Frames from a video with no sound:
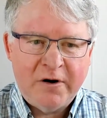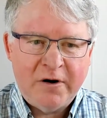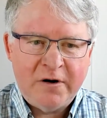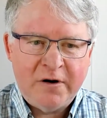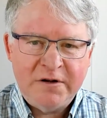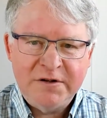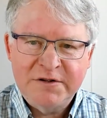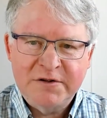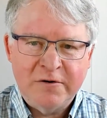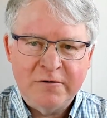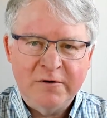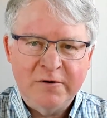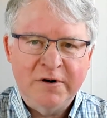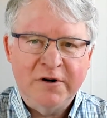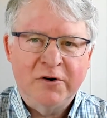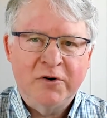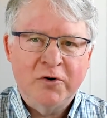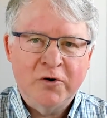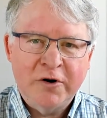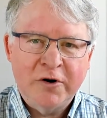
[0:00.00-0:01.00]
also
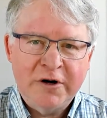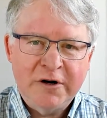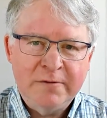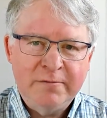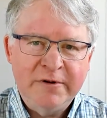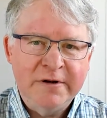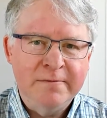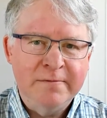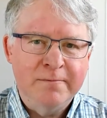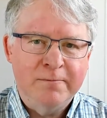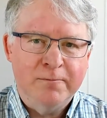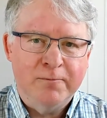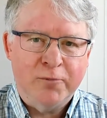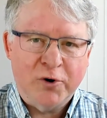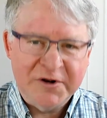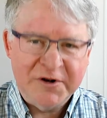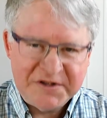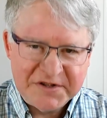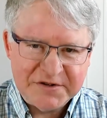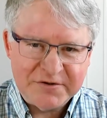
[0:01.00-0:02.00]
incredibly
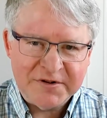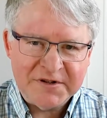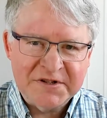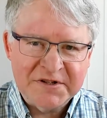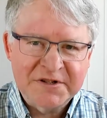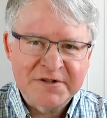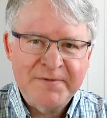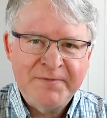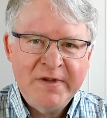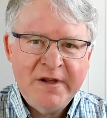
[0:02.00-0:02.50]
boisterous.